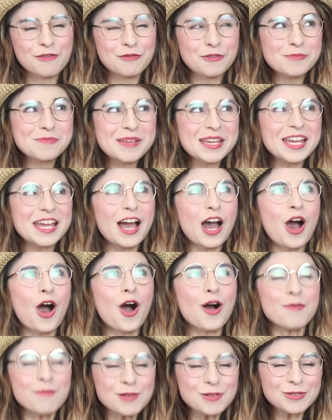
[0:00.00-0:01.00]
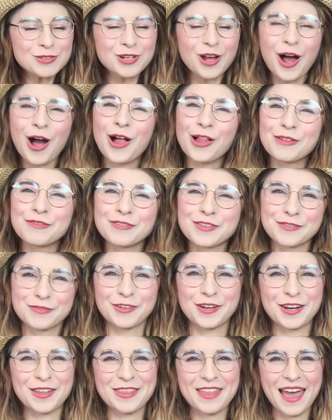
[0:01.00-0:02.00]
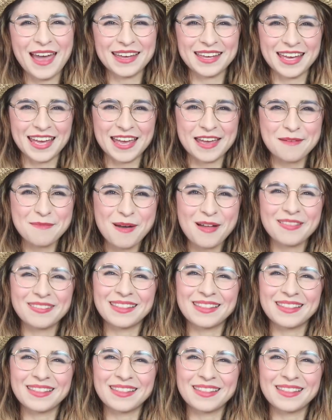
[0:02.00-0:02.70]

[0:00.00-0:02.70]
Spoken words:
For me, almost all of the fun in that game